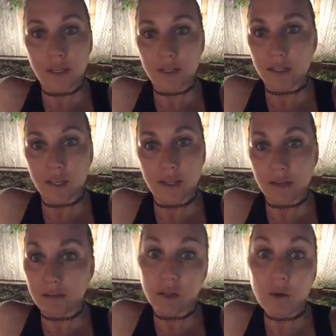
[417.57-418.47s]

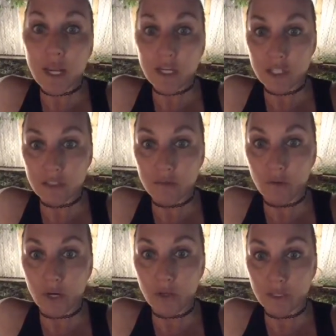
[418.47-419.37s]
and locations
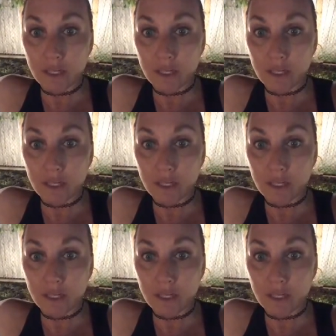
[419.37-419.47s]
of where you